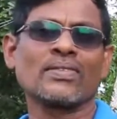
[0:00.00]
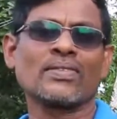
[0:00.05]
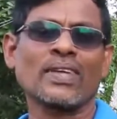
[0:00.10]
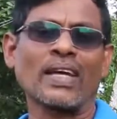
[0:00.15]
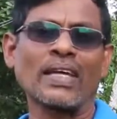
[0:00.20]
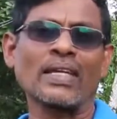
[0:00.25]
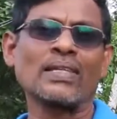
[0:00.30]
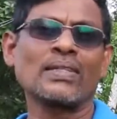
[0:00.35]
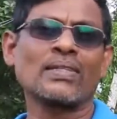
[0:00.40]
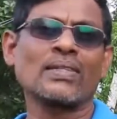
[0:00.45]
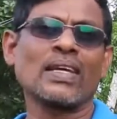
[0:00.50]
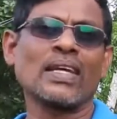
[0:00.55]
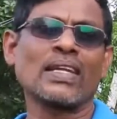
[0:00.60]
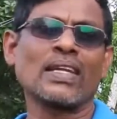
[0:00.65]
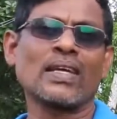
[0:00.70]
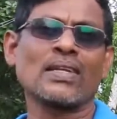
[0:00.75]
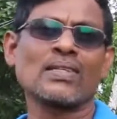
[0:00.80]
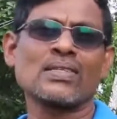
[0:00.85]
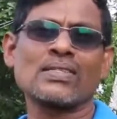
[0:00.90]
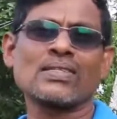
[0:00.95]
write
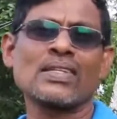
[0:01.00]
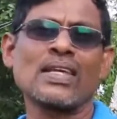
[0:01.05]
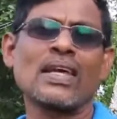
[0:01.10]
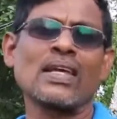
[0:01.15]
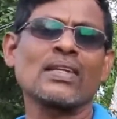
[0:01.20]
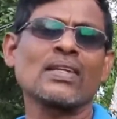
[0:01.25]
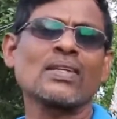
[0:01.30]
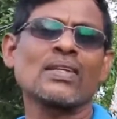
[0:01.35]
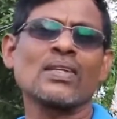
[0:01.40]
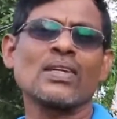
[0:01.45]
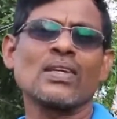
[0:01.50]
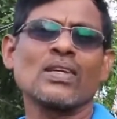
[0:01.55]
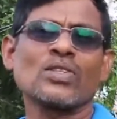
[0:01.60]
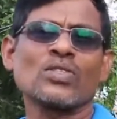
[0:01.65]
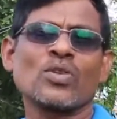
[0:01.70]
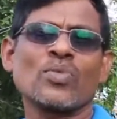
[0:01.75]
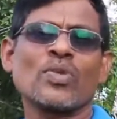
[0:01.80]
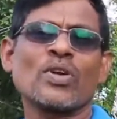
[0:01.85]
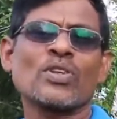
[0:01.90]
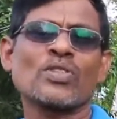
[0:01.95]
and understand.
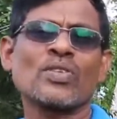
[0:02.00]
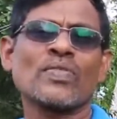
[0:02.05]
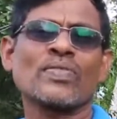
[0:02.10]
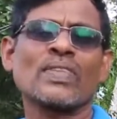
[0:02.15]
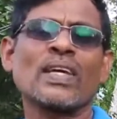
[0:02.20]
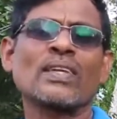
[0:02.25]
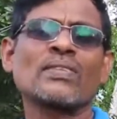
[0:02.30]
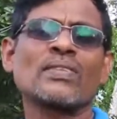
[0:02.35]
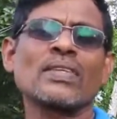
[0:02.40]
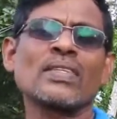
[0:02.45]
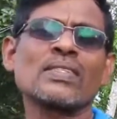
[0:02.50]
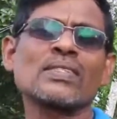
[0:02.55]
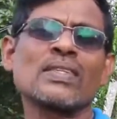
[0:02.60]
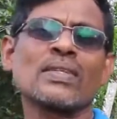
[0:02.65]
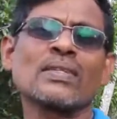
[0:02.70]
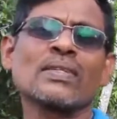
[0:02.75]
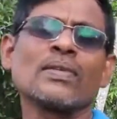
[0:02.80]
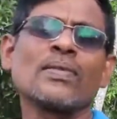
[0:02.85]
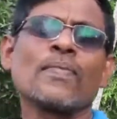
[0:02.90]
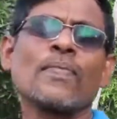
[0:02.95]
So because of that
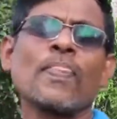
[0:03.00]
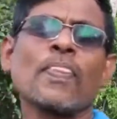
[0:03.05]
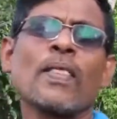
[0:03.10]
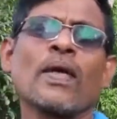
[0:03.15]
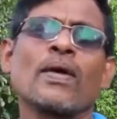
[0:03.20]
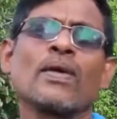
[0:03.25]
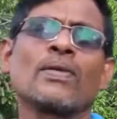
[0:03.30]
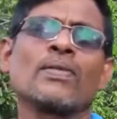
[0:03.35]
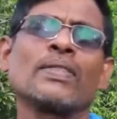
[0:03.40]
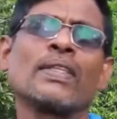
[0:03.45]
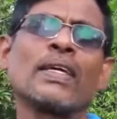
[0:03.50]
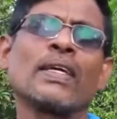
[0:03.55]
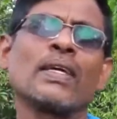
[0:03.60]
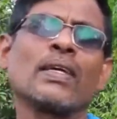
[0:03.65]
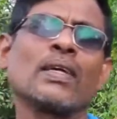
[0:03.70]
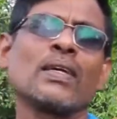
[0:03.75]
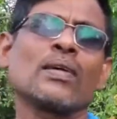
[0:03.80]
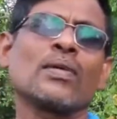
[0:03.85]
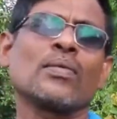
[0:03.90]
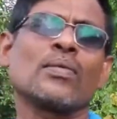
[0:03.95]
reason,
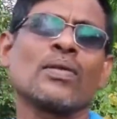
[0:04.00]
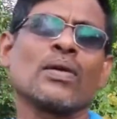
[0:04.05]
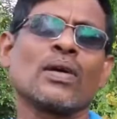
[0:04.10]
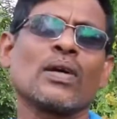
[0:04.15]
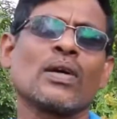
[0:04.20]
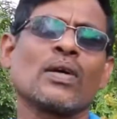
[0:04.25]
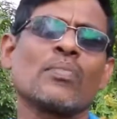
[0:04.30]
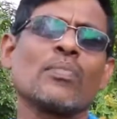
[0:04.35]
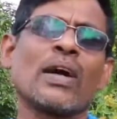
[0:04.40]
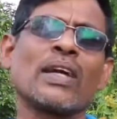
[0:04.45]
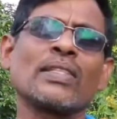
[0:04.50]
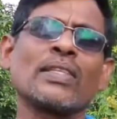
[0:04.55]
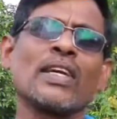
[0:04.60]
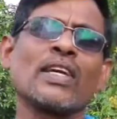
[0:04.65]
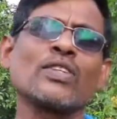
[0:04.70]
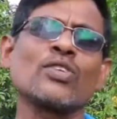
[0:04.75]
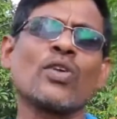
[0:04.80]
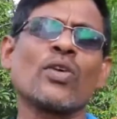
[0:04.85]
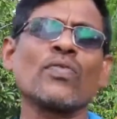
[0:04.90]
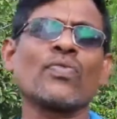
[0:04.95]
they uh, by the
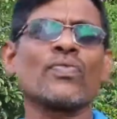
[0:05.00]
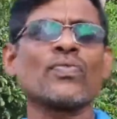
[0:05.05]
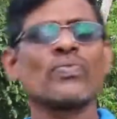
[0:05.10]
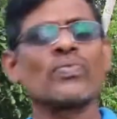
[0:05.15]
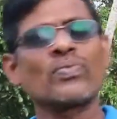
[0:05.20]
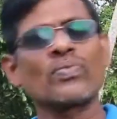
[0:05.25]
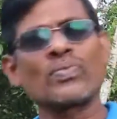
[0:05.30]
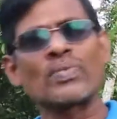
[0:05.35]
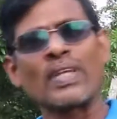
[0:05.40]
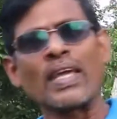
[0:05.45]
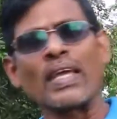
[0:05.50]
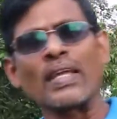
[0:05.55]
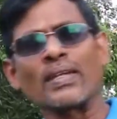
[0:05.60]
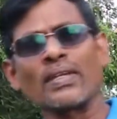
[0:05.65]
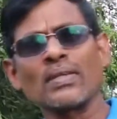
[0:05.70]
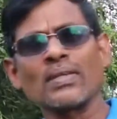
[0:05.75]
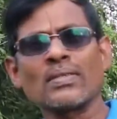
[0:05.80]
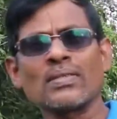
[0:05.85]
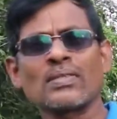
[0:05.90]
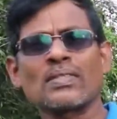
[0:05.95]
age of
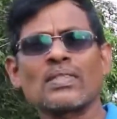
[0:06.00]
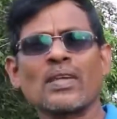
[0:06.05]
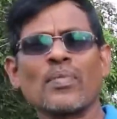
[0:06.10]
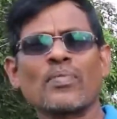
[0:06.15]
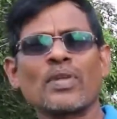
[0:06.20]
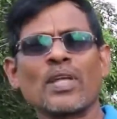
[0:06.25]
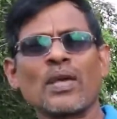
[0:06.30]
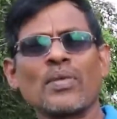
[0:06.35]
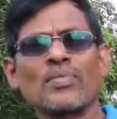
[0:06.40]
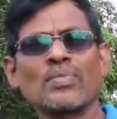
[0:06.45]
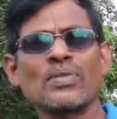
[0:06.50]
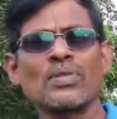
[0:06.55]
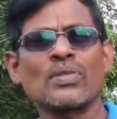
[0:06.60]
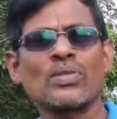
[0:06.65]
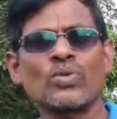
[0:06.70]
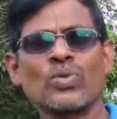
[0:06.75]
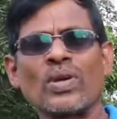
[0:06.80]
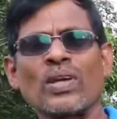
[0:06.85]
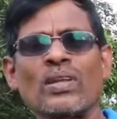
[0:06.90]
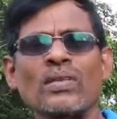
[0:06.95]
10, sometimes
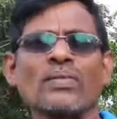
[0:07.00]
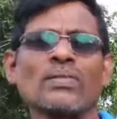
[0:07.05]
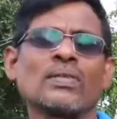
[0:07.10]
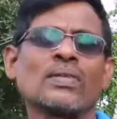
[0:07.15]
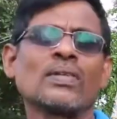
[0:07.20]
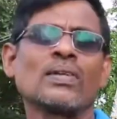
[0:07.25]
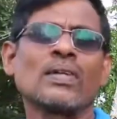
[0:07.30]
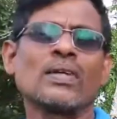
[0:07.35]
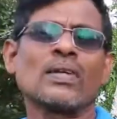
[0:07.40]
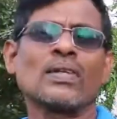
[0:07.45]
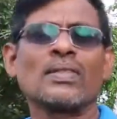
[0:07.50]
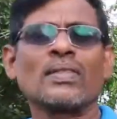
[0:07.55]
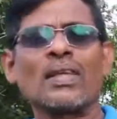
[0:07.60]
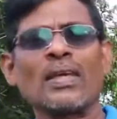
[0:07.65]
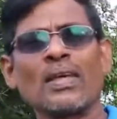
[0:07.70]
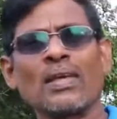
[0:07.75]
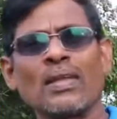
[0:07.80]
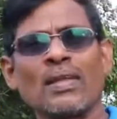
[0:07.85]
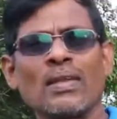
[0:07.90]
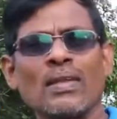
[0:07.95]
12,
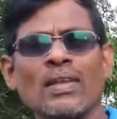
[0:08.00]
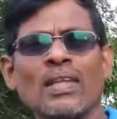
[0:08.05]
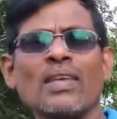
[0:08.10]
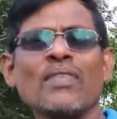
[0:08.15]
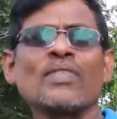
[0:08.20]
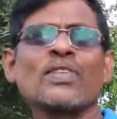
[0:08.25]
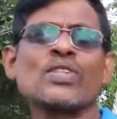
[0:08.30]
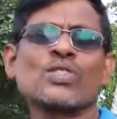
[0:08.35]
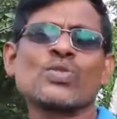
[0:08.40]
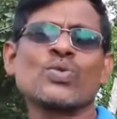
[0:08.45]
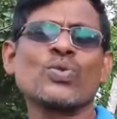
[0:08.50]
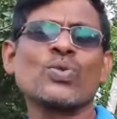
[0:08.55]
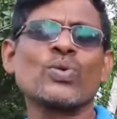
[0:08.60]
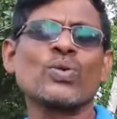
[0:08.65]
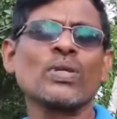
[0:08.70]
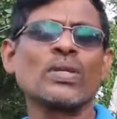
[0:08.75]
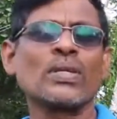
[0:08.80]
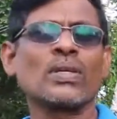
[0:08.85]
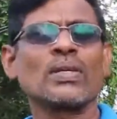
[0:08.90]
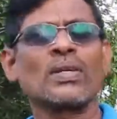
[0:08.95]
they leave the
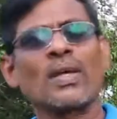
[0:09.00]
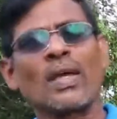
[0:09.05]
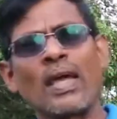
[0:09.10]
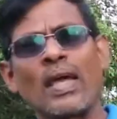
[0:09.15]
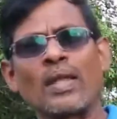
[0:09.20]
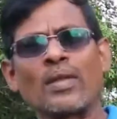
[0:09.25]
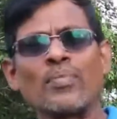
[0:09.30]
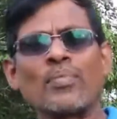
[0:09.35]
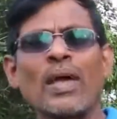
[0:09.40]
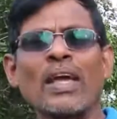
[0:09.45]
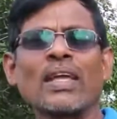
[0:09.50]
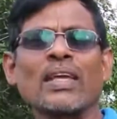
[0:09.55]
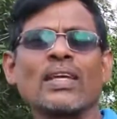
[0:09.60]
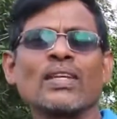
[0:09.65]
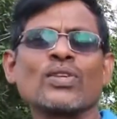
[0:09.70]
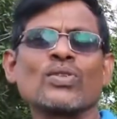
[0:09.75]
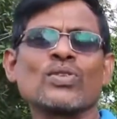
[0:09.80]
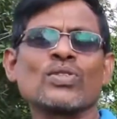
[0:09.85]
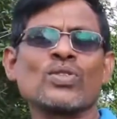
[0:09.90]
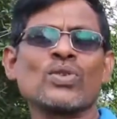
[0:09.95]
school and back
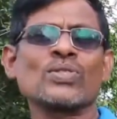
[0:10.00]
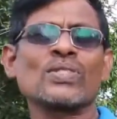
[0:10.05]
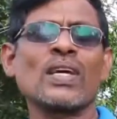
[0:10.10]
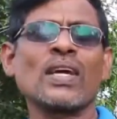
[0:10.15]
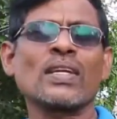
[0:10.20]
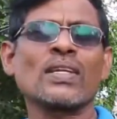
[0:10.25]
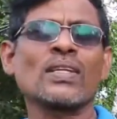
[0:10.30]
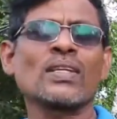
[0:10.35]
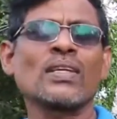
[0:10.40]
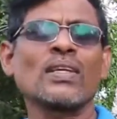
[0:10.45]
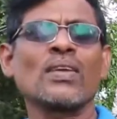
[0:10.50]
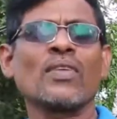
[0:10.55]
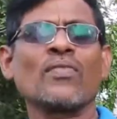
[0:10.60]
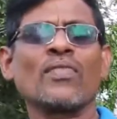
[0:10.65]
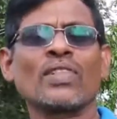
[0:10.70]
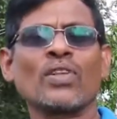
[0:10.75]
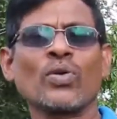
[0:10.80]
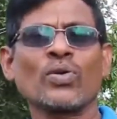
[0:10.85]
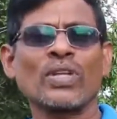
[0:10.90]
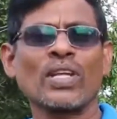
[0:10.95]
into the society
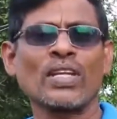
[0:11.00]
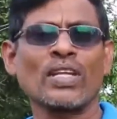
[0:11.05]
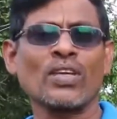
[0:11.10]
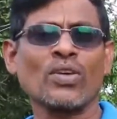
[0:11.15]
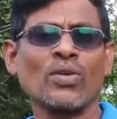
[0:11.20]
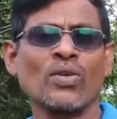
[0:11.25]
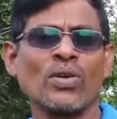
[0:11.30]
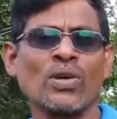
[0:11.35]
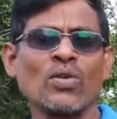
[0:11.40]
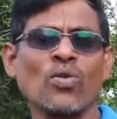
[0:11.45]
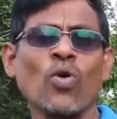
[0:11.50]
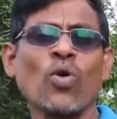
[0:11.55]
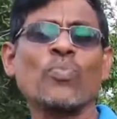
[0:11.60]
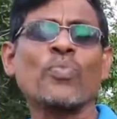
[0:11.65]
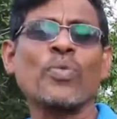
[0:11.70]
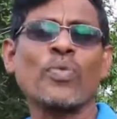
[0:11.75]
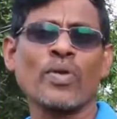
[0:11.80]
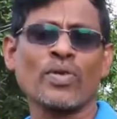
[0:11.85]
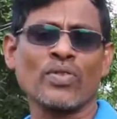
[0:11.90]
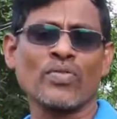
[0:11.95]
without any
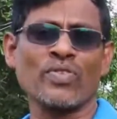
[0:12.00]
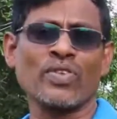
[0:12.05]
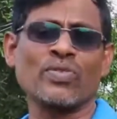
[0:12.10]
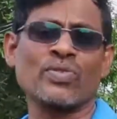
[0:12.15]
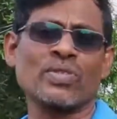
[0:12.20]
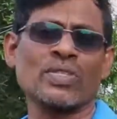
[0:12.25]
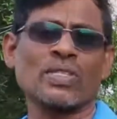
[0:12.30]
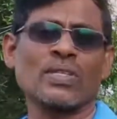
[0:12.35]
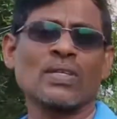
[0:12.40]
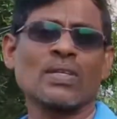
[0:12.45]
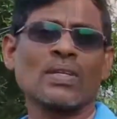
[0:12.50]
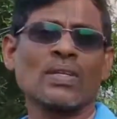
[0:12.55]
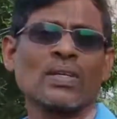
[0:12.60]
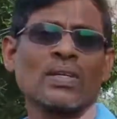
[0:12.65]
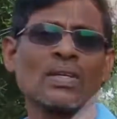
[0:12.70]
hope about the future.